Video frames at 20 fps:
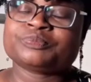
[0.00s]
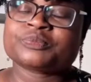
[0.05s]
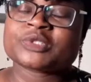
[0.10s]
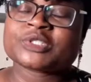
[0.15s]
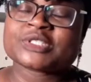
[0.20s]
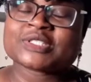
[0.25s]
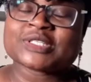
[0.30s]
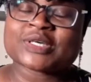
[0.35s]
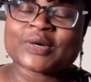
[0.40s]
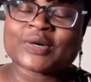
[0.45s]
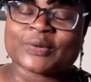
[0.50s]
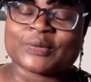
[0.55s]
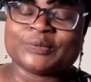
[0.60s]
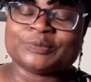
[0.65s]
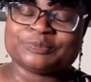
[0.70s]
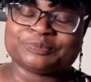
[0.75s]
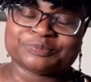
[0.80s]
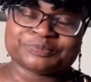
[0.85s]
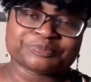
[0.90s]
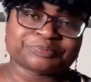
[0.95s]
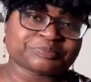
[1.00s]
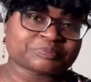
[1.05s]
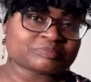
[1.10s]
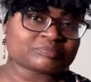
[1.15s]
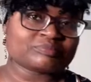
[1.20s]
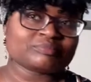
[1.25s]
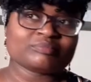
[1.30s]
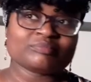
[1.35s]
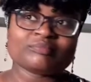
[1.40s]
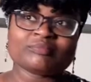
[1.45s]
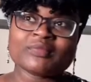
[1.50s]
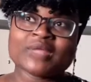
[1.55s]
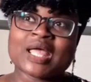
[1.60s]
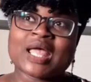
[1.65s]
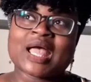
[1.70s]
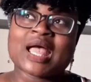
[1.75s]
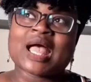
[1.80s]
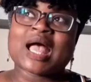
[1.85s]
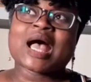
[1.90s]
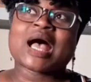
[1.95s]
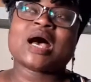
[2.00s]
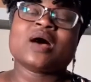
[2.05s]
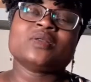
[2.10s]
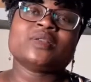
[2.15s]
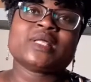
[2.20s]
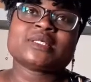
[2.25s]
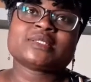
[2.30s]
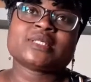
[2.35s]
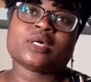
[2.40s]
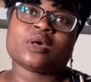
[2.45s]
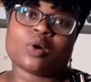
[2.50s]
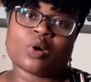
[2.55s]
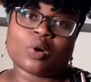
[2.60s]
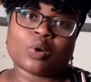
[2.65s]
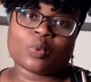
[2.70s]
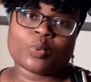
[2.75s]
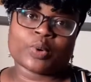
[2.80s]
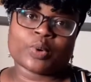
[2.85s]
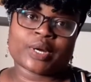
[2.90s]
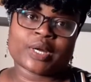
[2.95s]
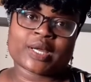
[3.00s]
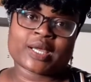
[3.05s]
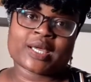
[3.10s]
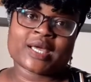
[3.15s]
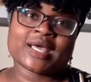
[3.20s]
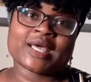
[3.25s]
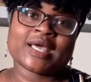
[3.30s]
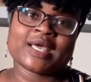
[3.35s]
So how does it all work?